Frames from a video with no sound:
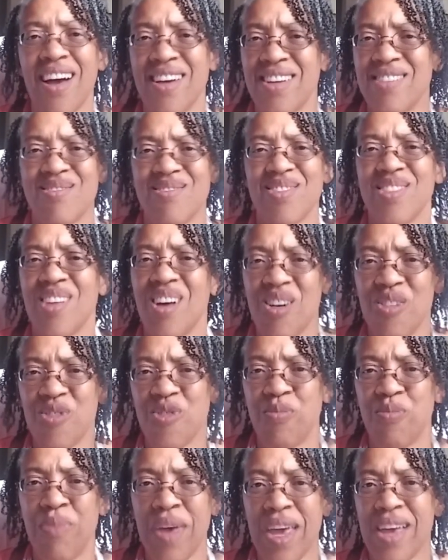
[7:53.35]
I
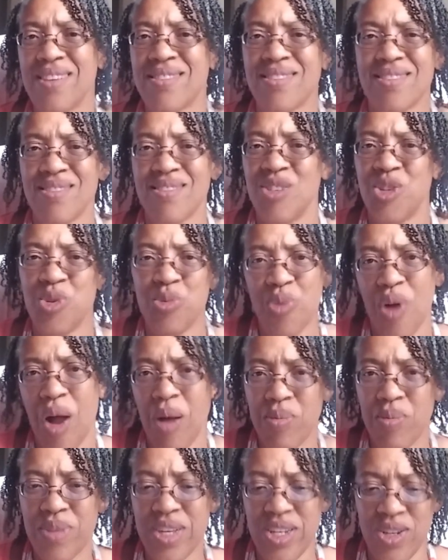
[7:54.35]
love bass. You
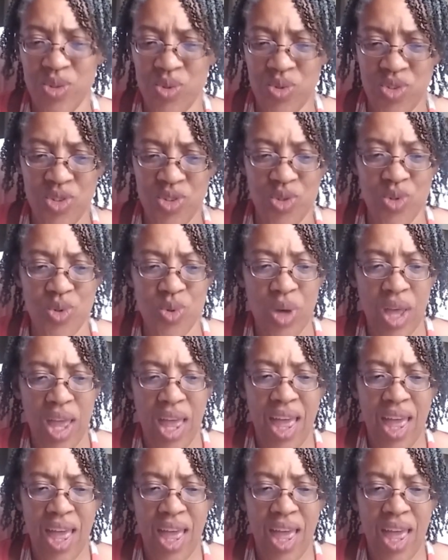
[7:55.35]
probably do too.